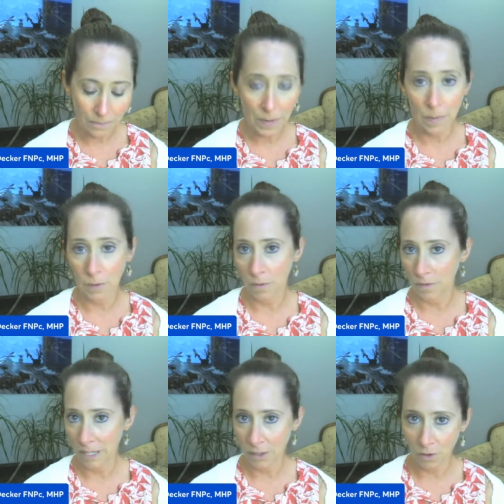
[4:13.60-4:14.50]
Both of
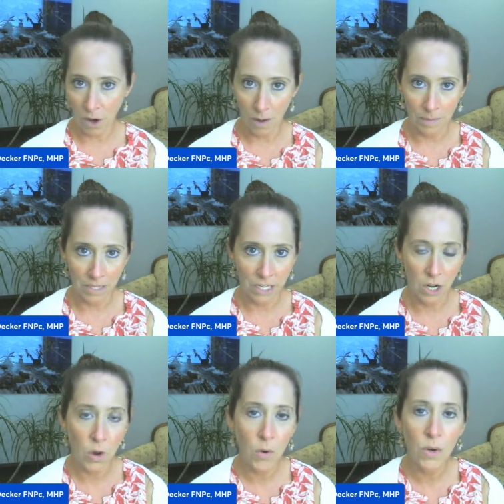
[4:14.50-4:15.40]
these are commonly
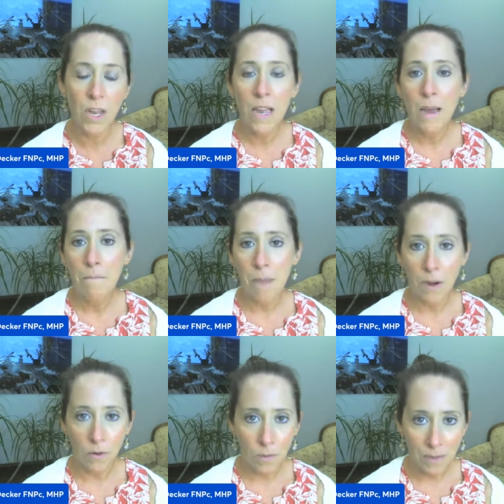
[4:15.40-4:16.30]
known
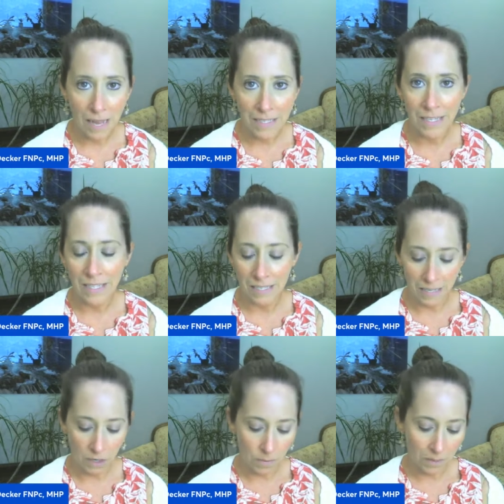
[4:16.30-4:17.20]
microplastics and
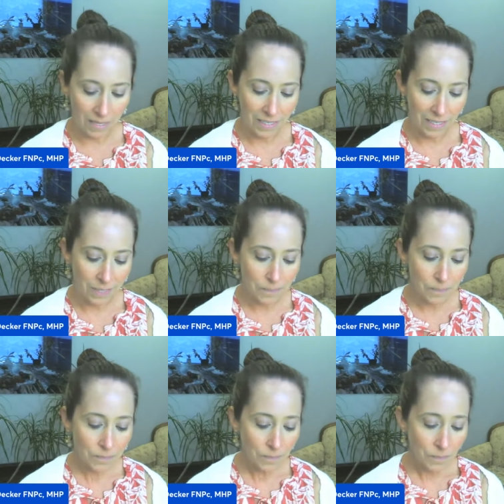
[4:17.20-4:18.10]
nanoplastics.
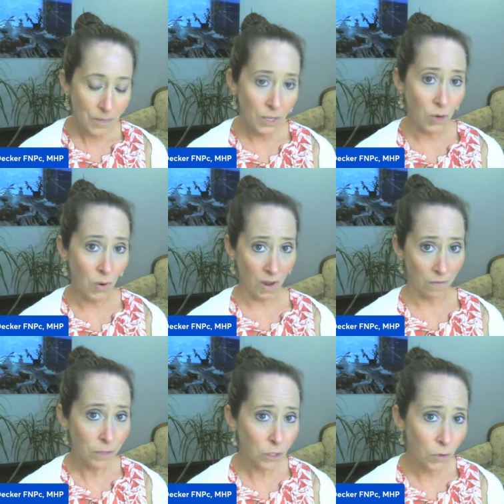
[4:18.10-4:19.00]
So of
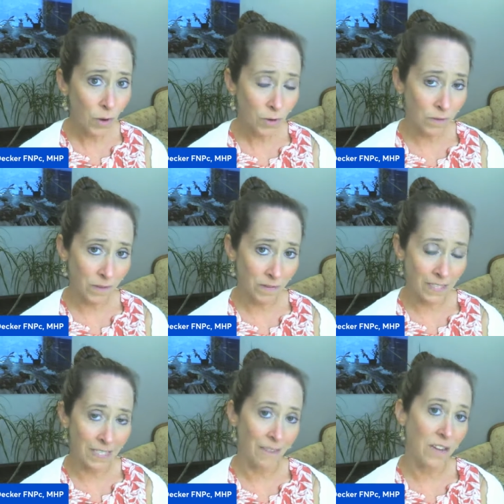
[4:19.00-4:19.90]
the
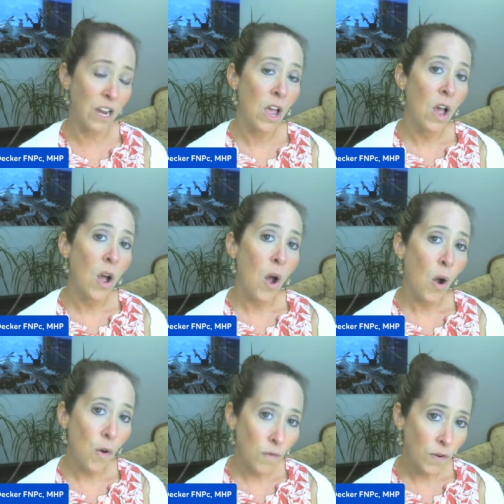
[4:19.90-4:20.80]
257,
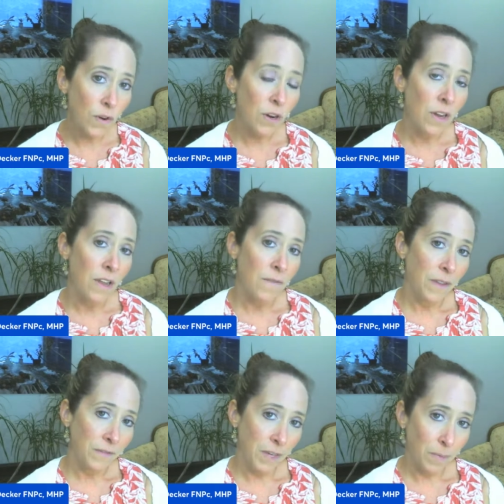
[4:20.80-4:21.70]
over
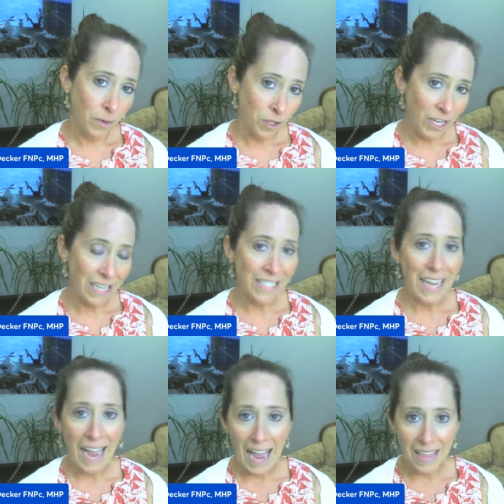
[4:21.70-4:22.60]
50%
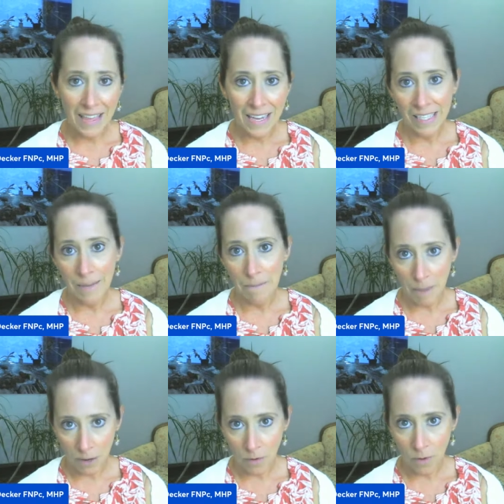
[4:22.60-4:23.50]
had these
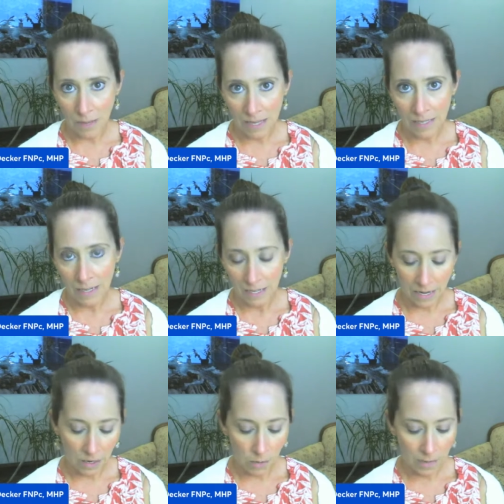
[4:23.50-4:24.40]
microplastic
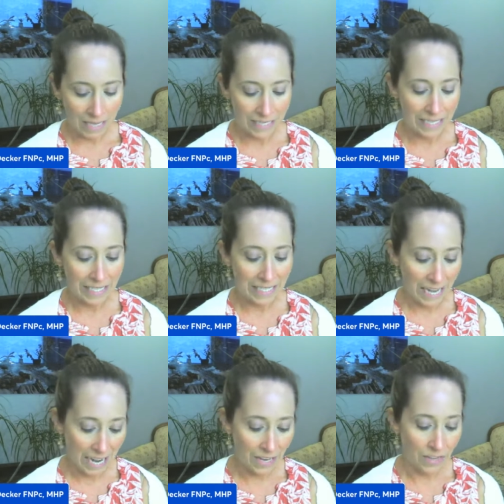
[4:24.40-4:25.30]
nanoplastics
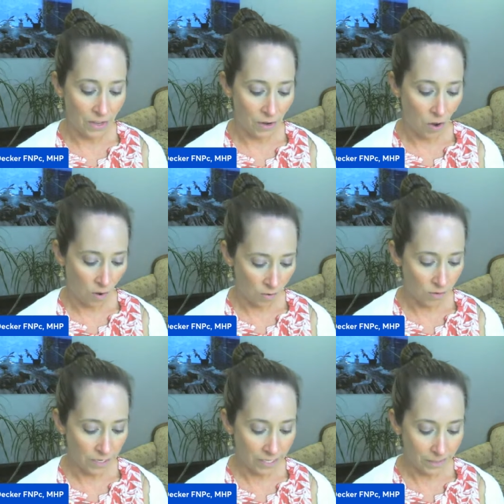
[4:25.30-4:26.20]
in their
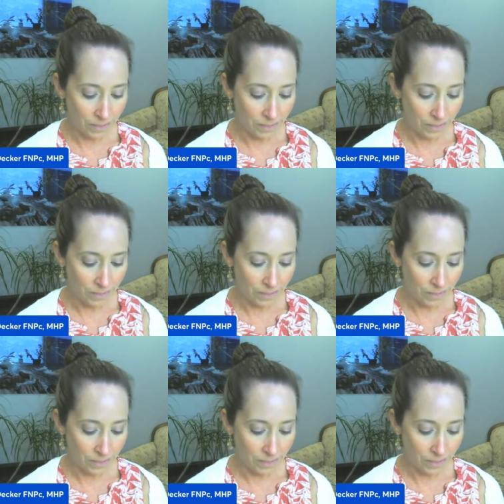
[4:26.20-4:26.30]
arteries.